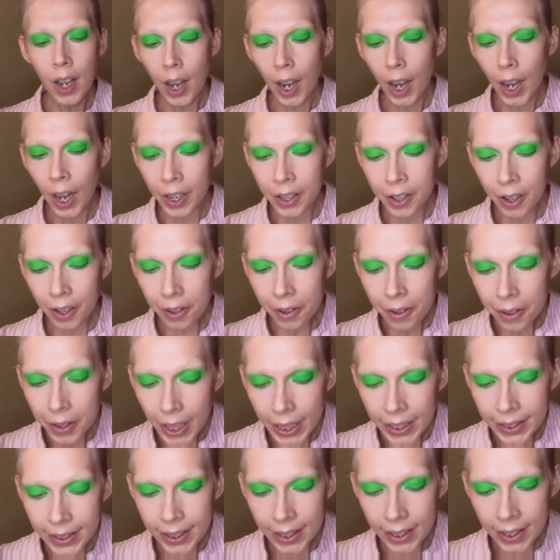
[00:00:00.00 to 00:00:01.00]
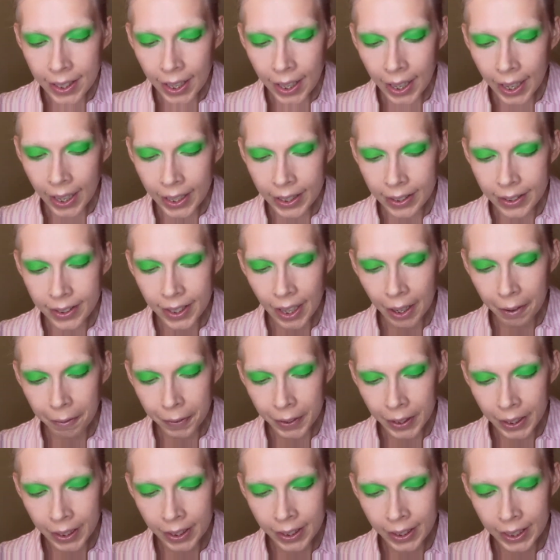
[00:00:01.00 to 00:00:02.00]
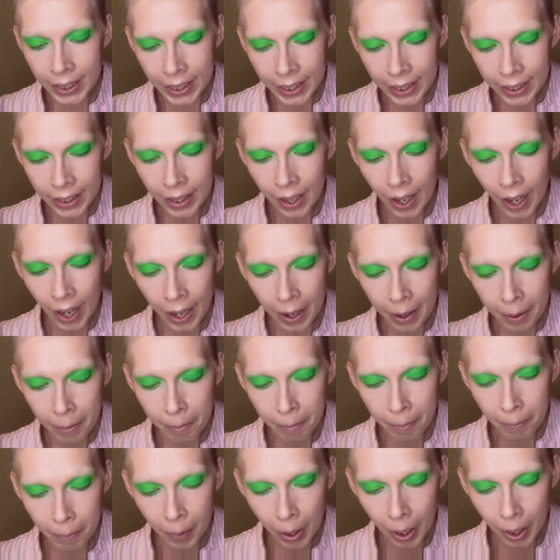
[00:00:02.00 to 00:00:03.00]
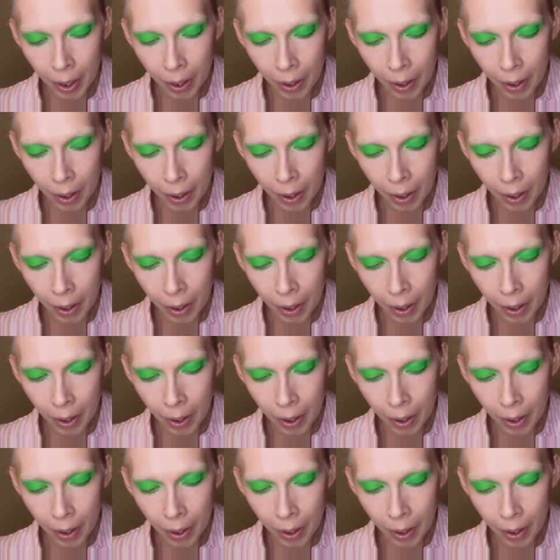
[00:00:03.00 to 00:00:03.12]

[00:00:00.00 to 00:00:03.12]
Another lesson that I definitely am